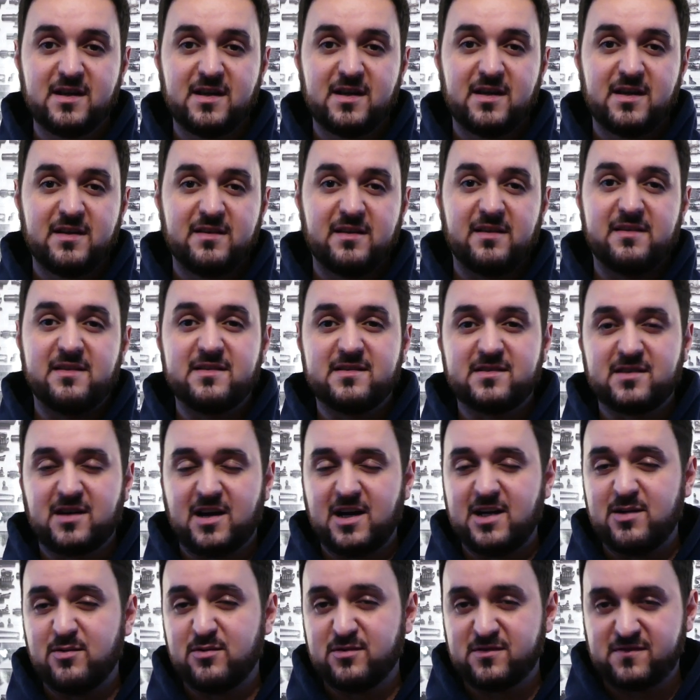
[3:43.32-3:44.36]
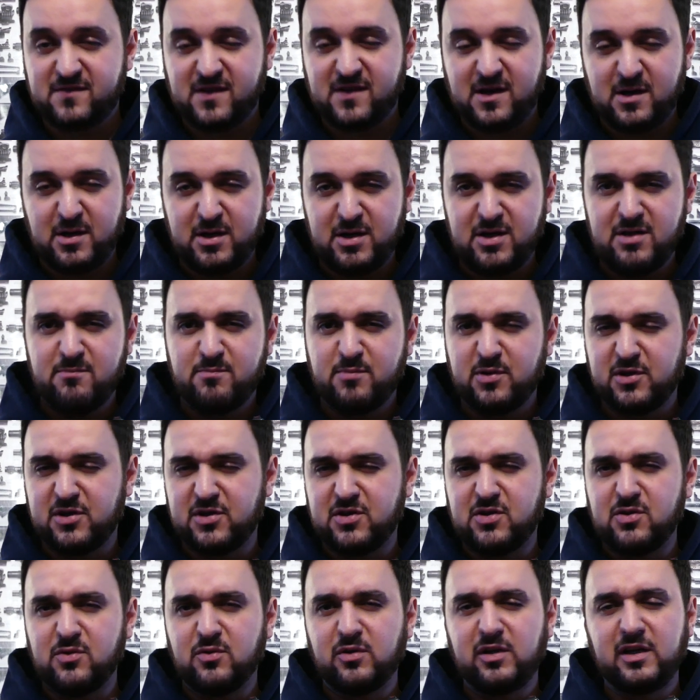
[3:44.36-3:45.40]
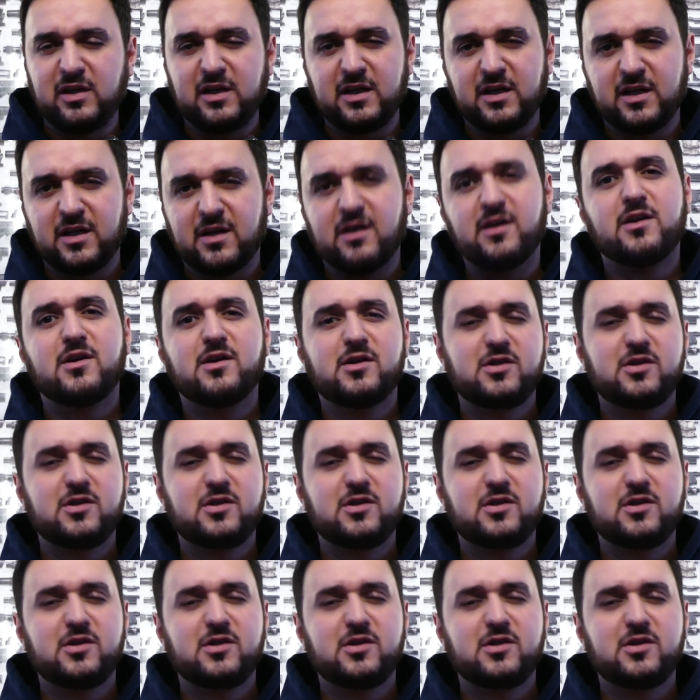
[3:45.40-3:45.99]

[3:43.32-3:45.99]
The design was very peculiar.